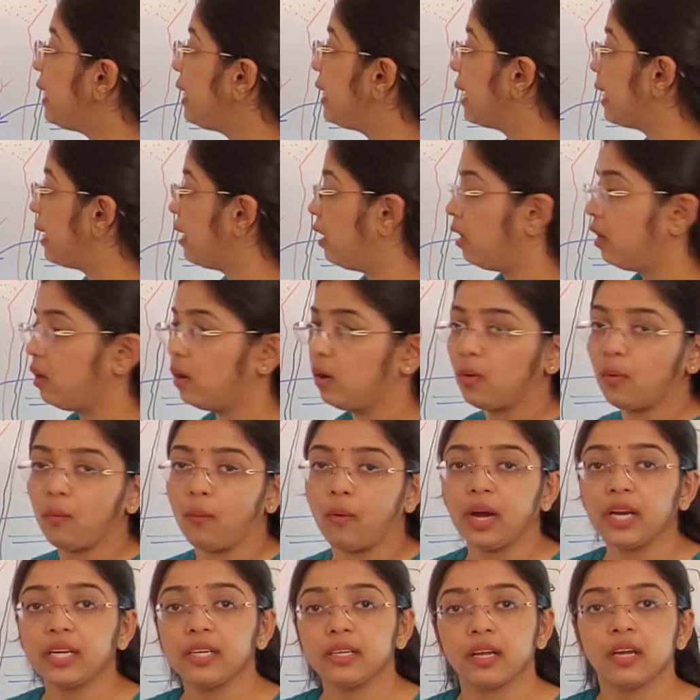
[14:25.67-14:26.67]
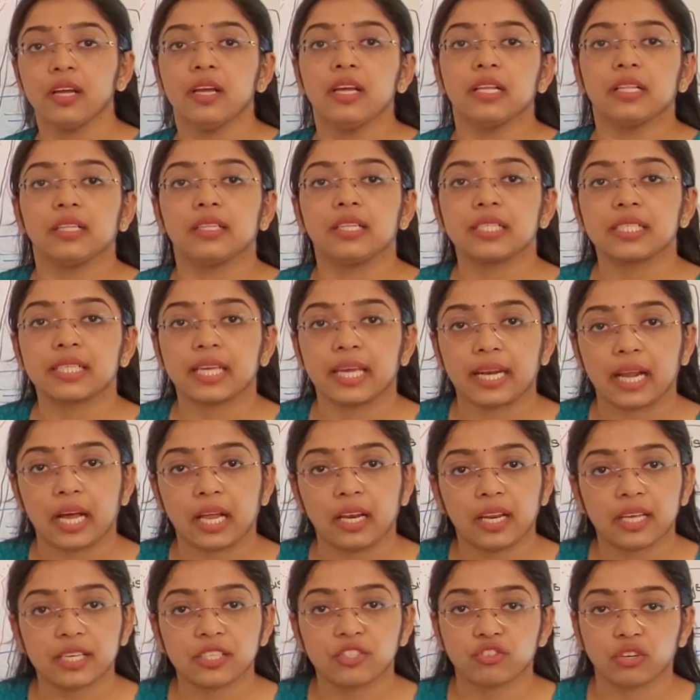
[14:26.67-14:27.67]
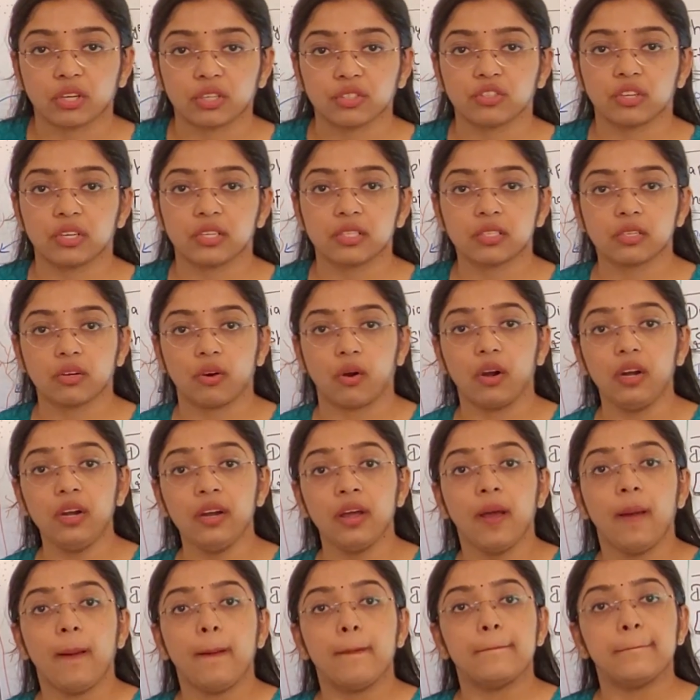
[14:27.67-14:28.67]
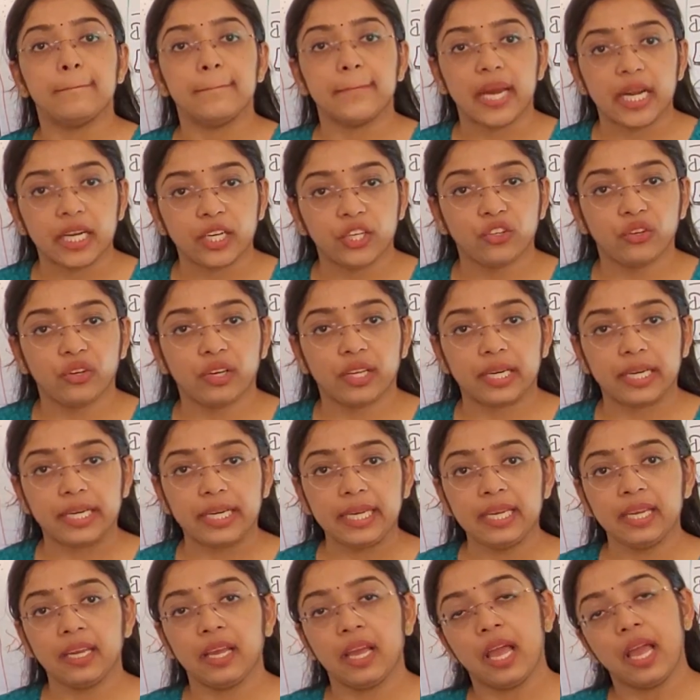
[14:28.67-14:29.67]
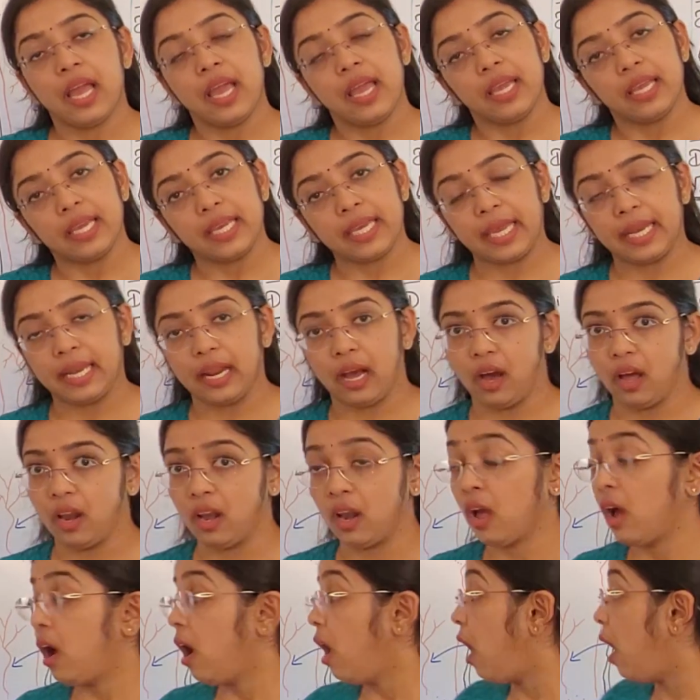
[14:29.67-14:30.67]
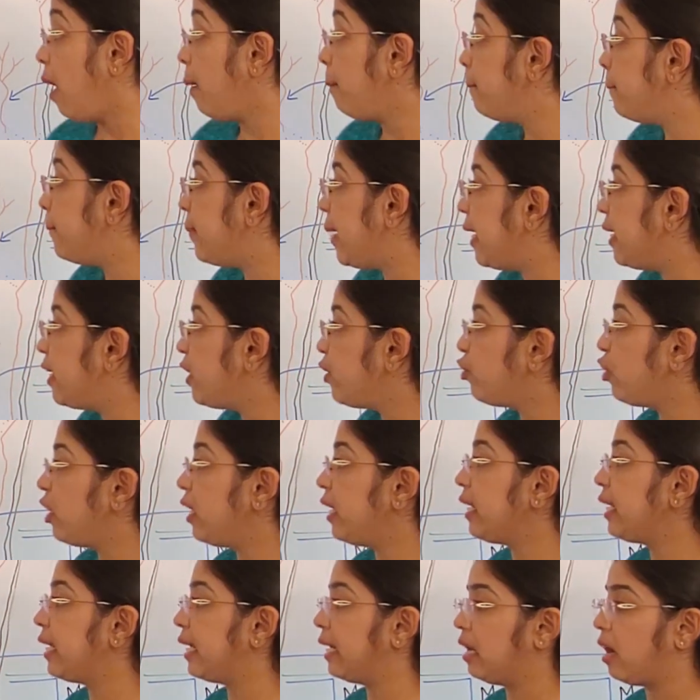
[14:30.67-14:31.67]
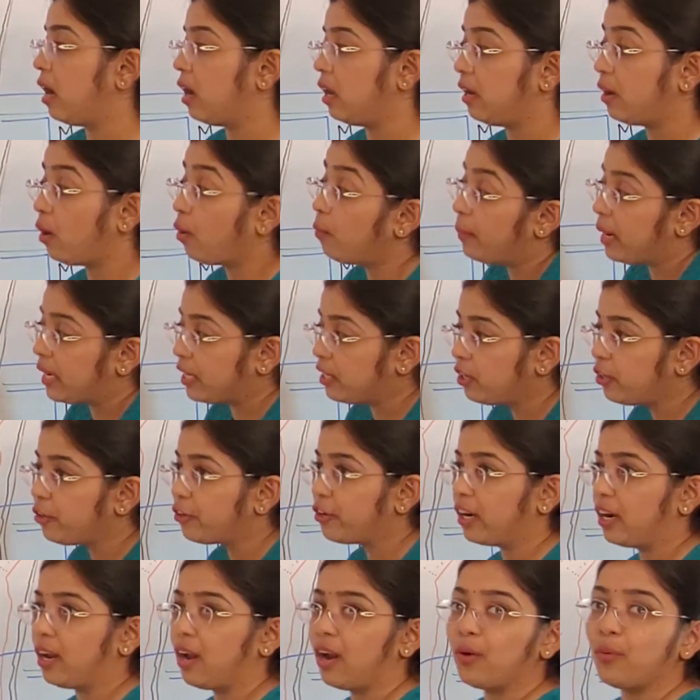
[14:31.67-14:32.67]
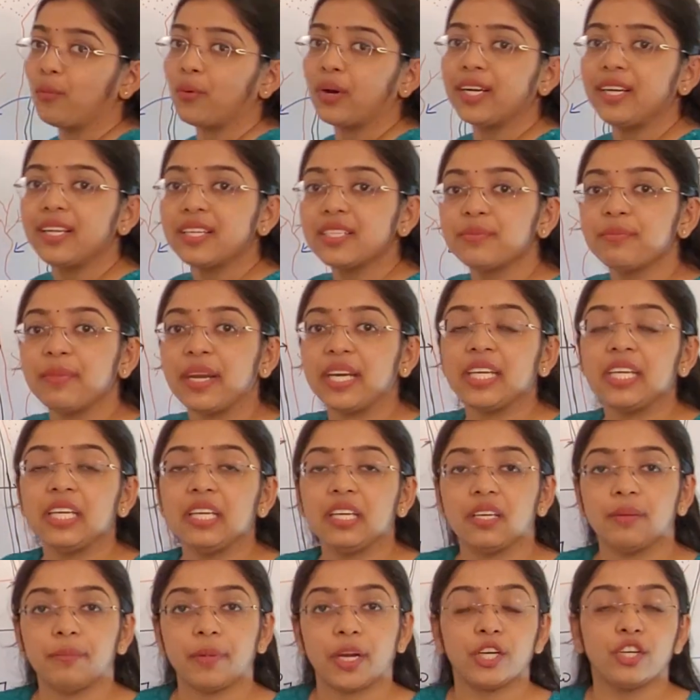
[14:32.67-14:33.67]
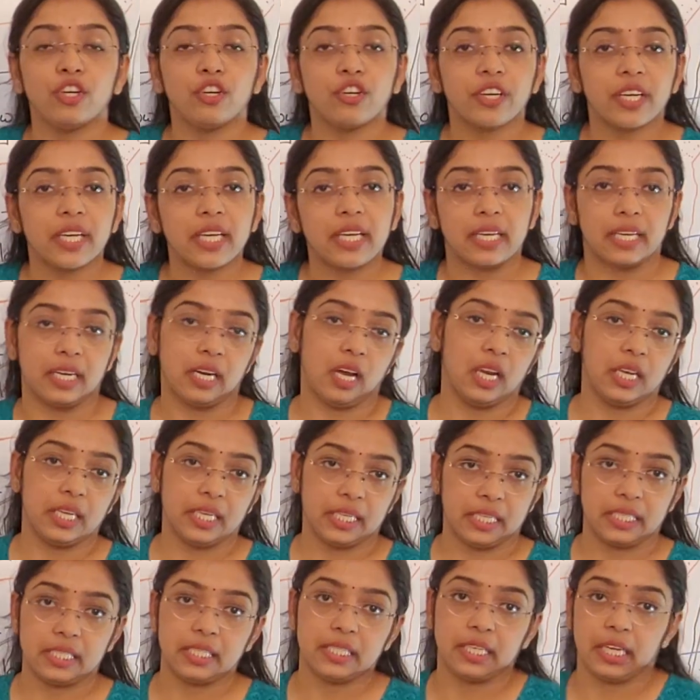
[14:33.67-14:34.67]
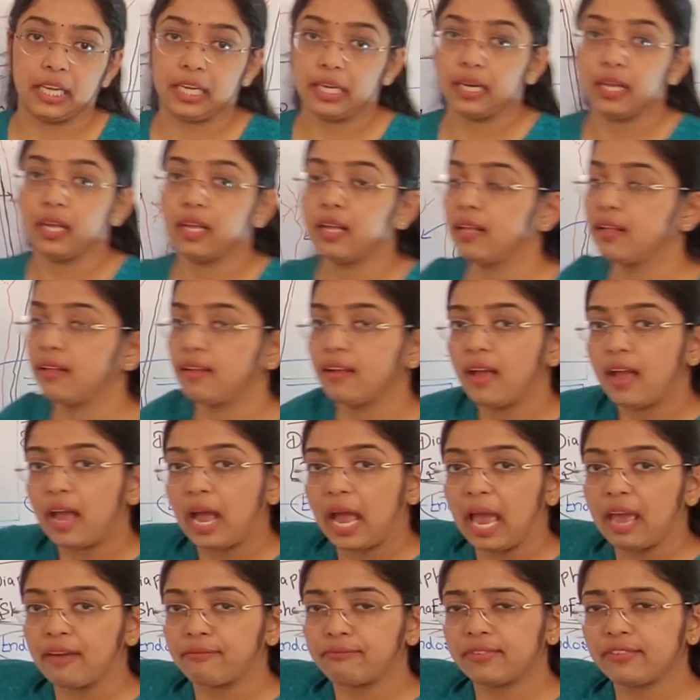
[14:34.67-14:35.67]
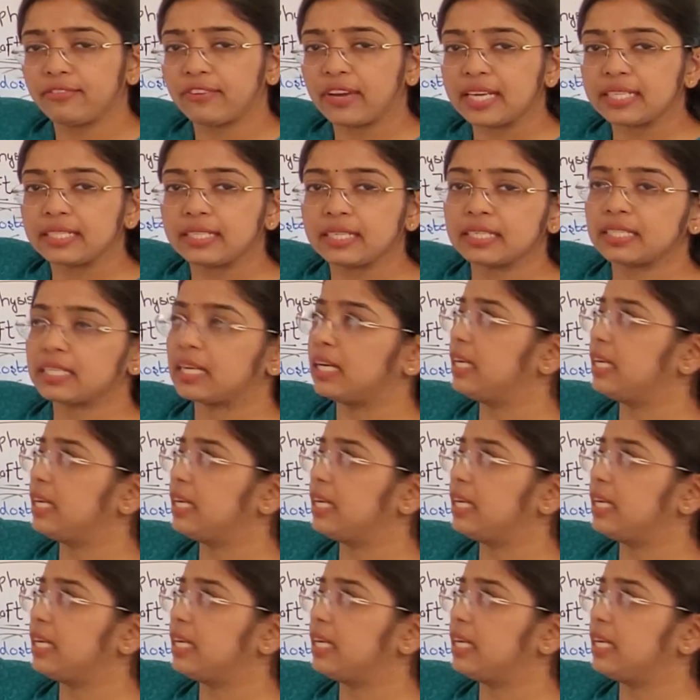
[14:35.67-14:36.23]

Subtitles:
canal. What? This canal-like structure is called medullary canal. A medullary canal. Now, medullary canal, what does medullary canal contain? Epiphysis